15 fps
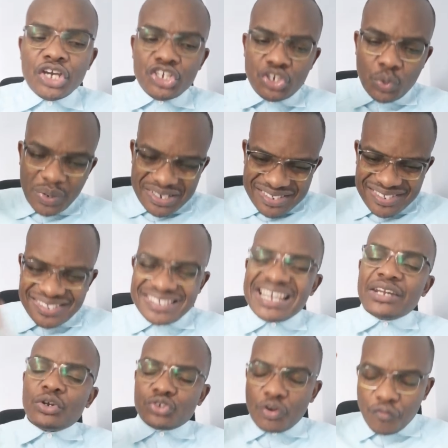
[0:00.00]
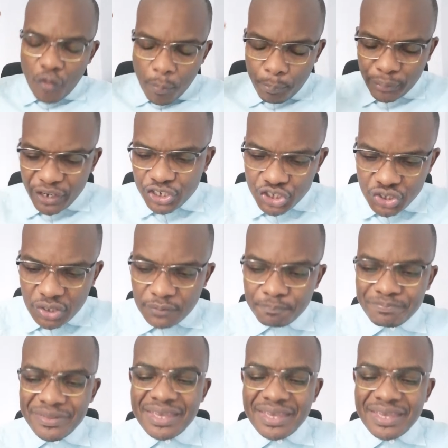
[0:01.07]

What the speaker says: You will see a lot of oppression.